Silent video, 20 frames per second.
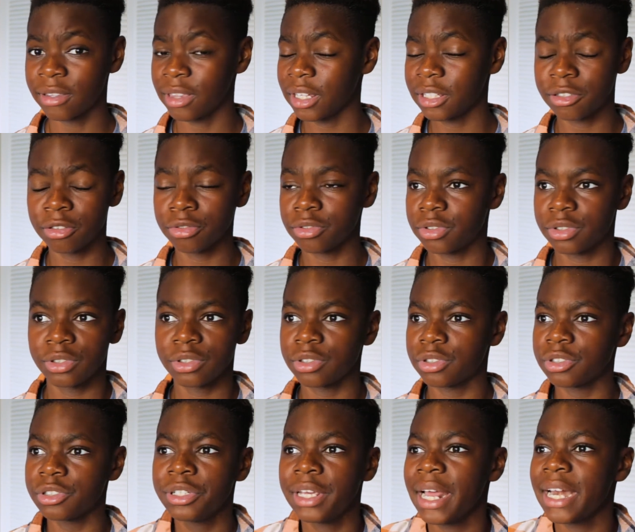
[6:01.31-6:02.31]
Like
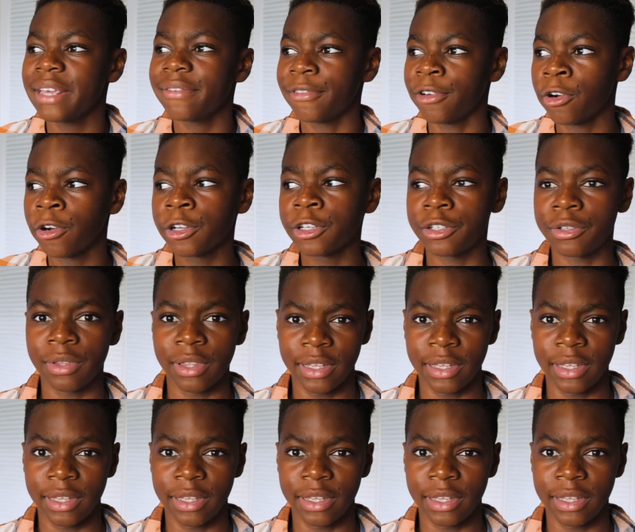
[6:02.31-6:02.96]
there's you can't even argue